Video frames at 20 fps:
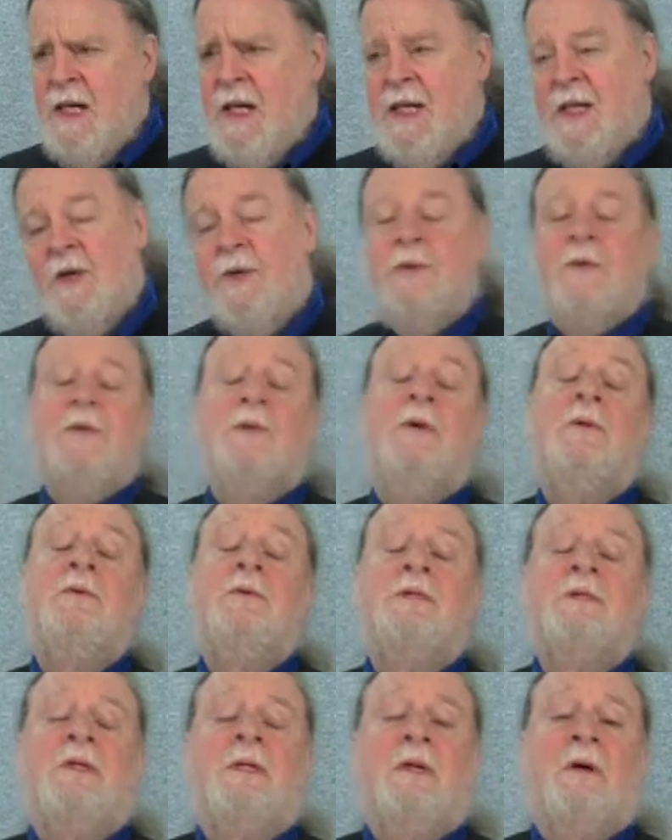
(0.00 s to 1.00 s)
Now there are
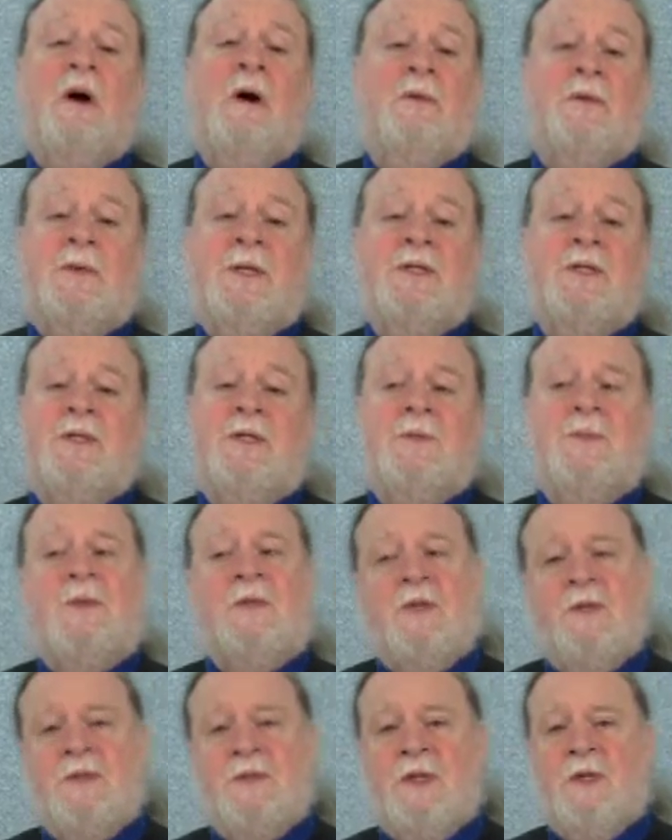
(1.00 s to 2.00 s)
those, there are other issues, but
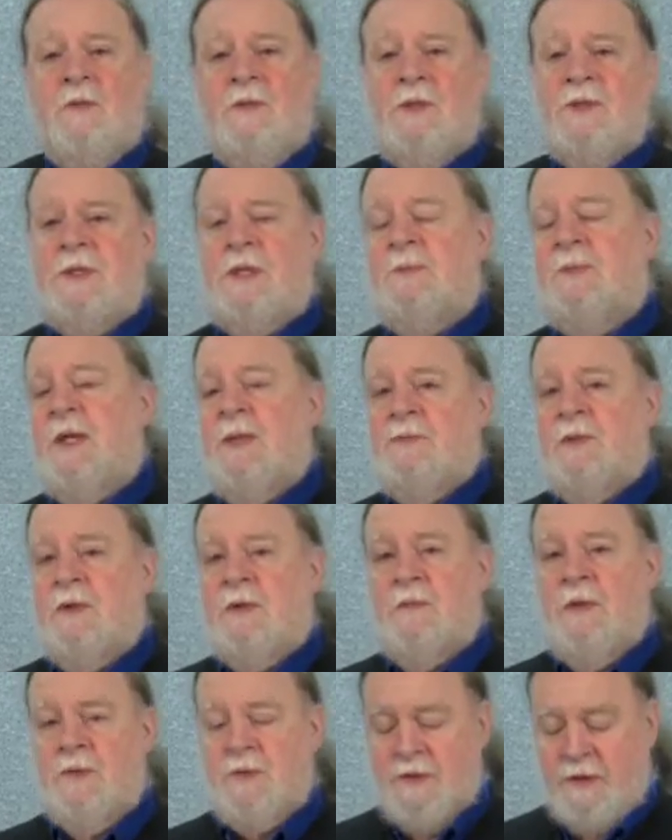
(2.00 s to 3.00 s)
those are the ones that the people are
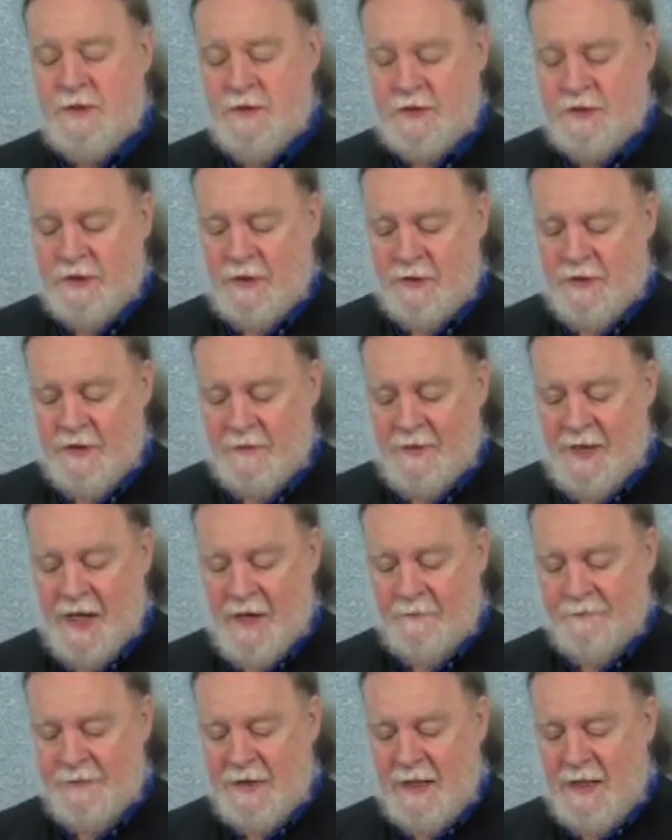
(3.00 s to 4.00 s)
the most concerned
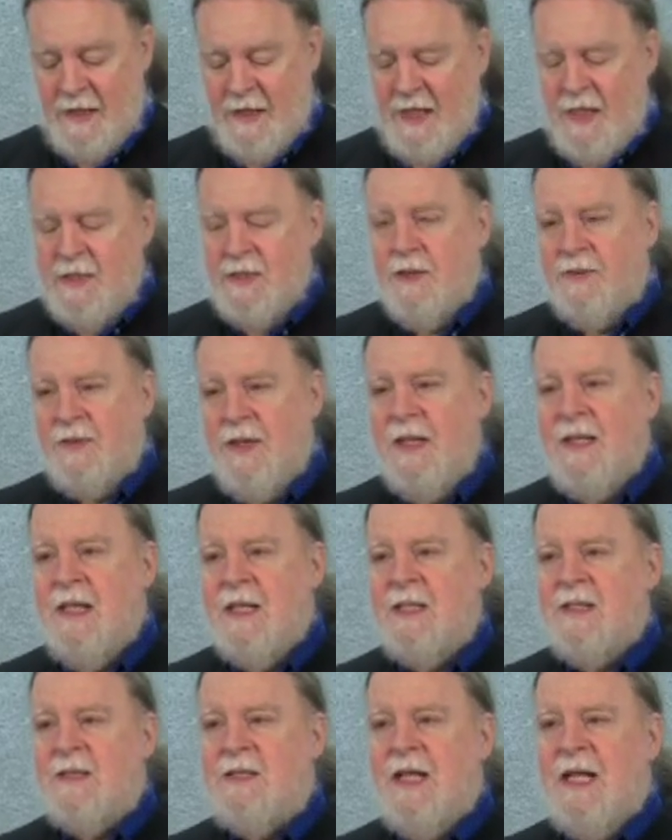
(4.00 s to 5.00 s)
about. The thing
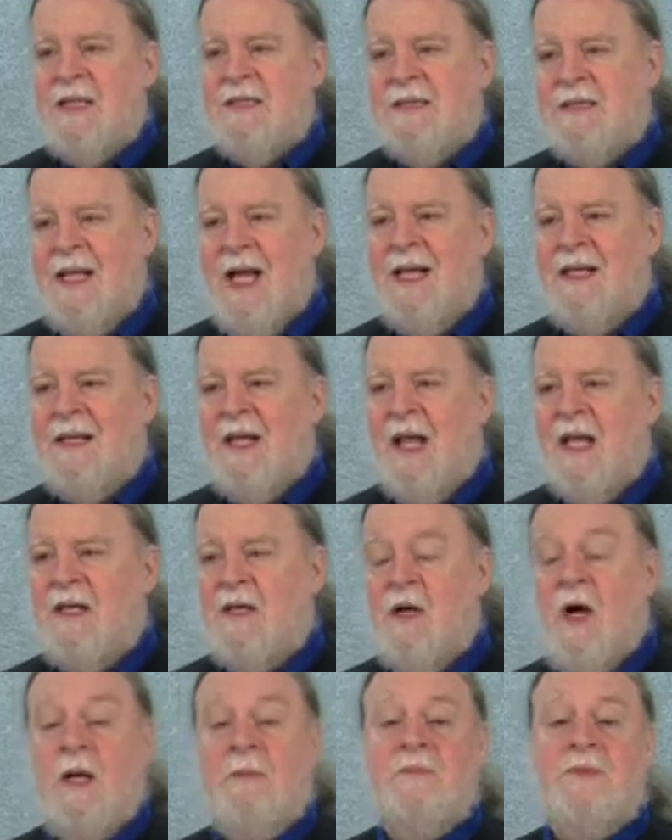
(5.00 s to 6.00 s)
is, it's not like
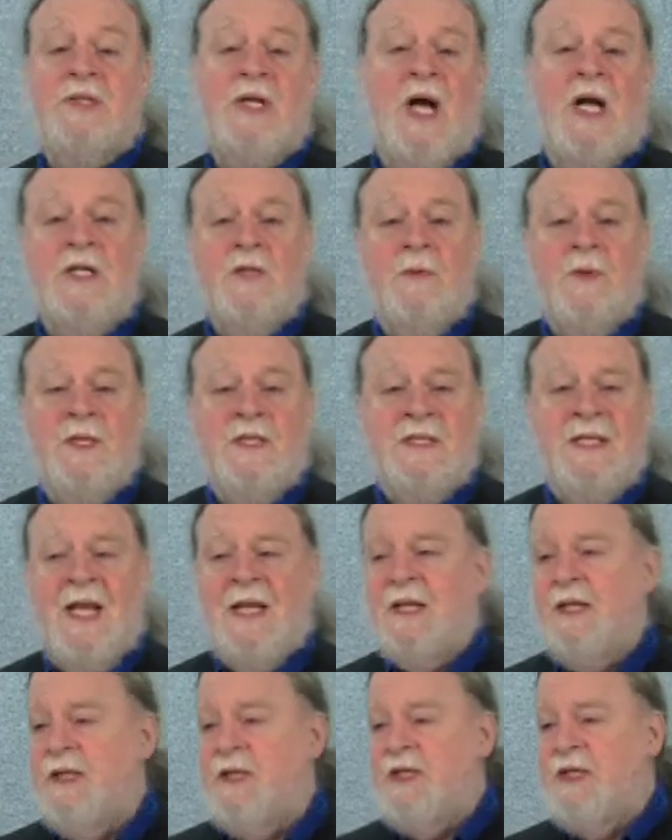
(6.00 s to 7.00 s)
come January
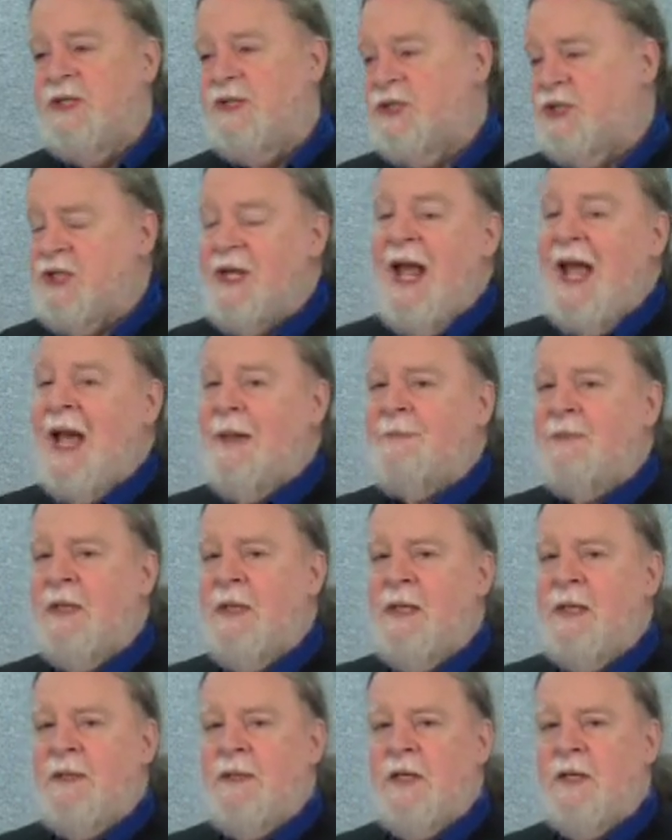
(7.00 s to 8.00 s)
2nd, snap,
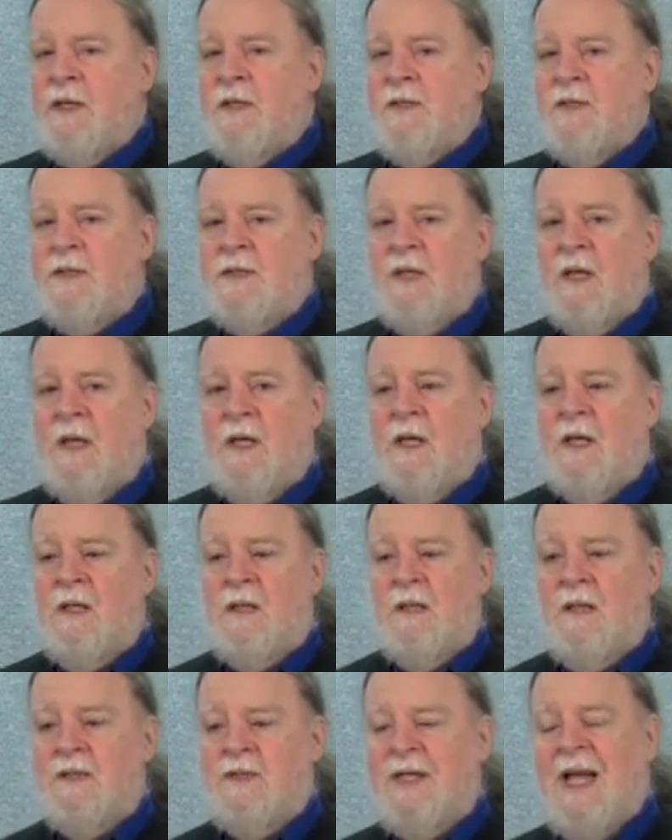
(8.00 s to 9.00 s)
there's
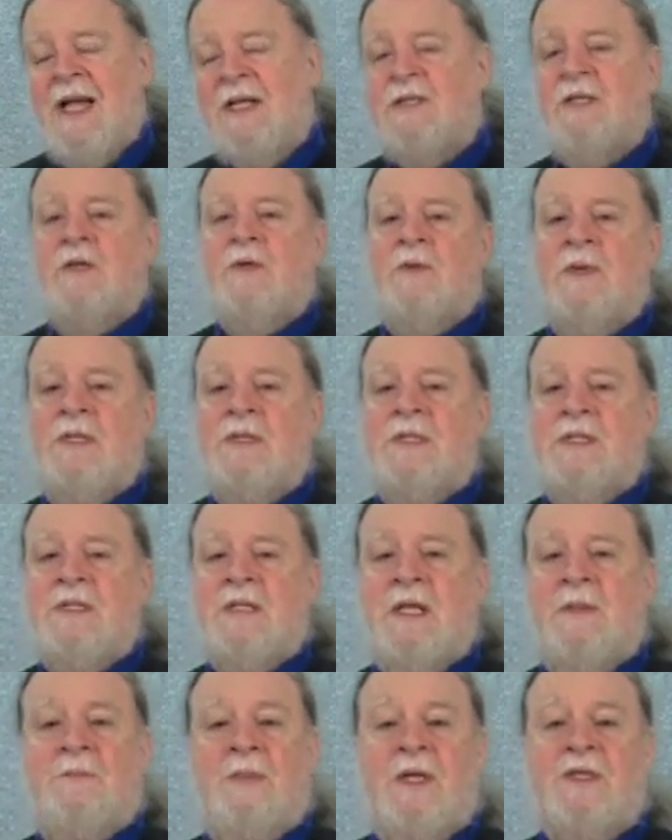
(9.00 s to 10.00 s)
uh, tax increases
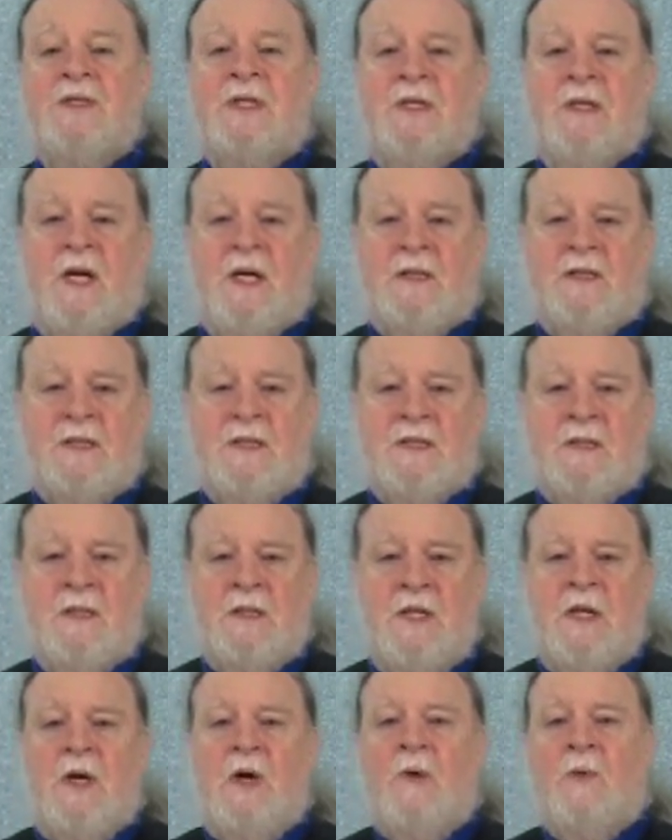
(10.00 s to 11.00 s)
and budget cuts.
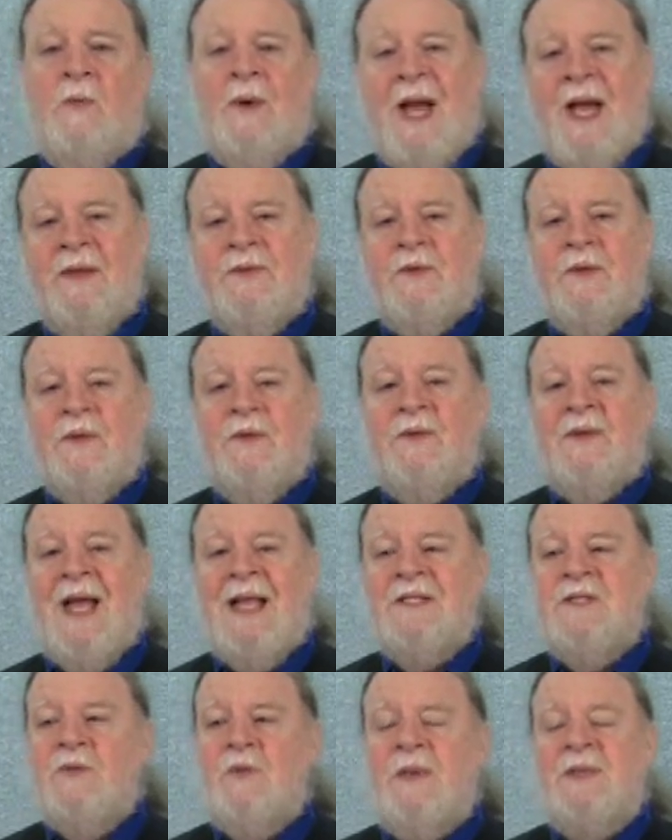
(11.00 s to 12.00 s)
Rather,
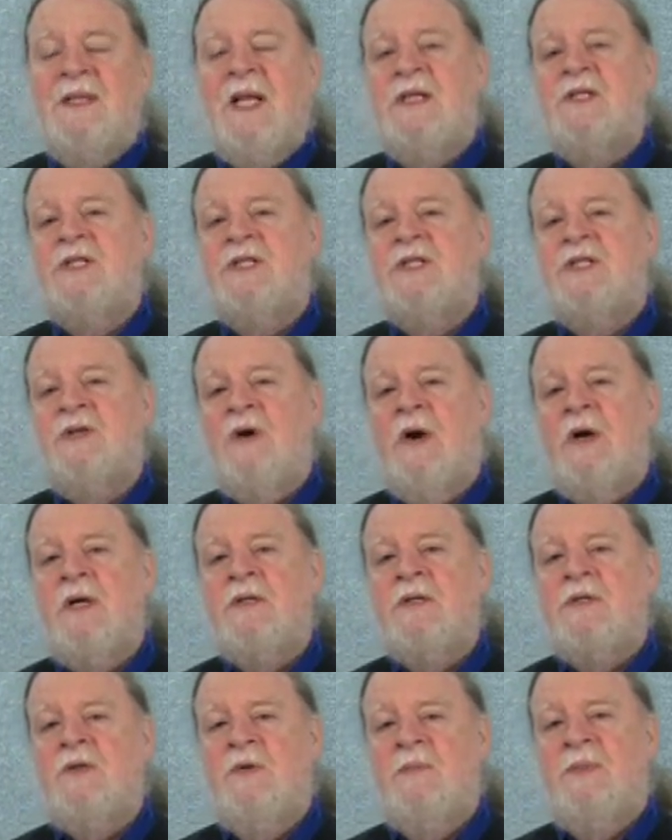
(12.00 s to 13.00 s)
that's when they
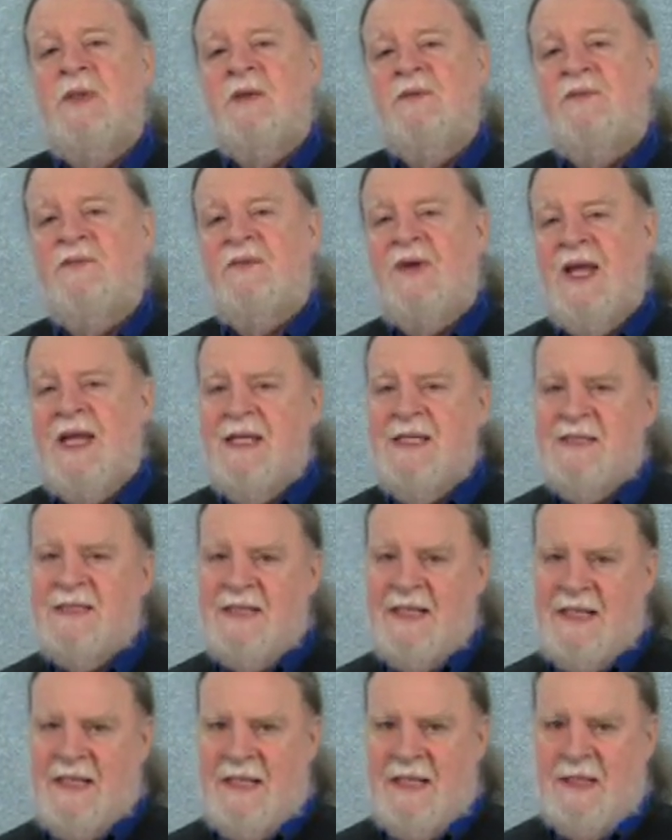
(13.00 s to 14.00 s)
start to be
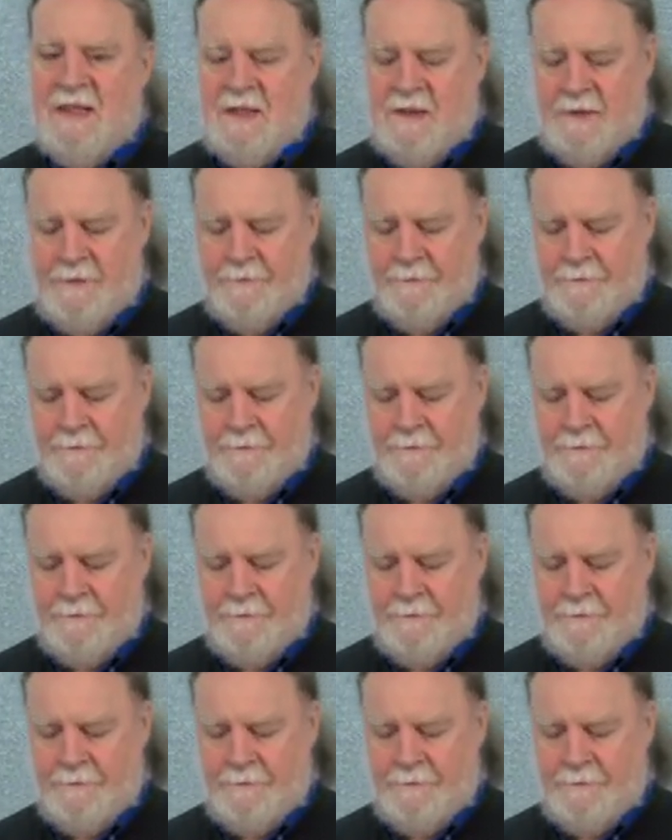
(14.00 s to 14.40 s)
phased in.